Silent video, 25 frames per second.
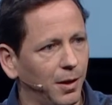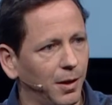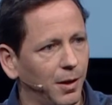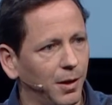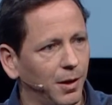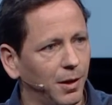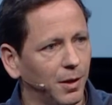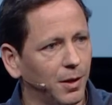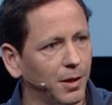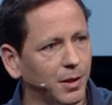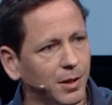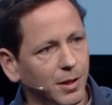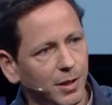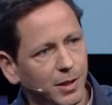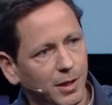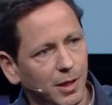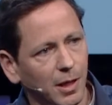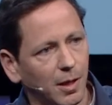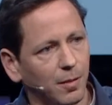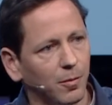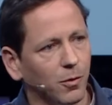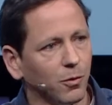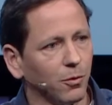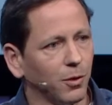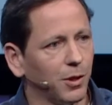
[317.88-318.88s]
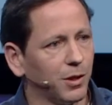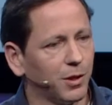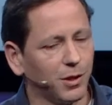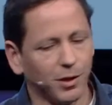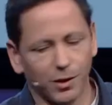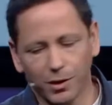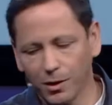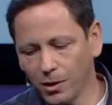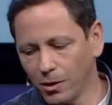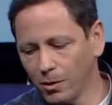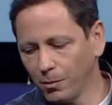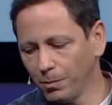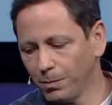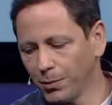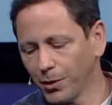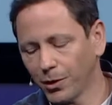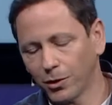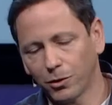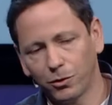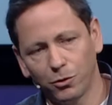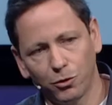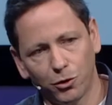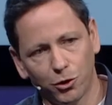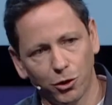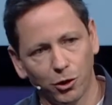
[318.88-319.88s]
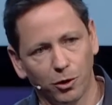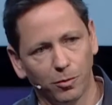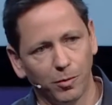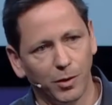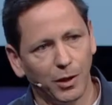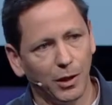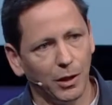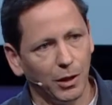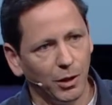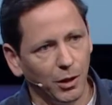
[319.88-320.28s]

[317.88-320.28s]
This is same Greece compared to Germany.